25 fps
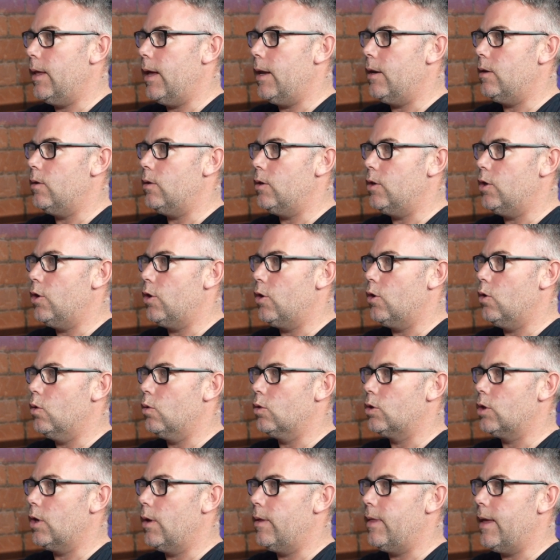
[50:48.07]
and then you
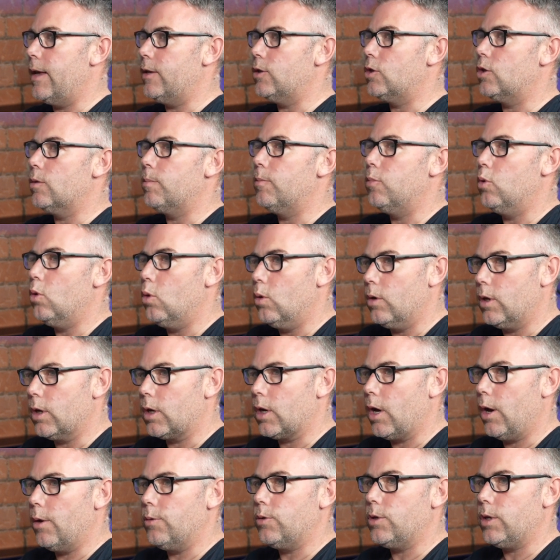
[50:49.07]
can also then
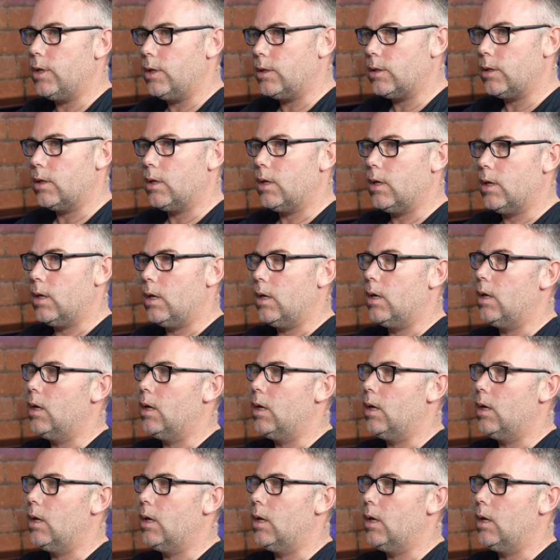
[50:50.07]
support the coaches.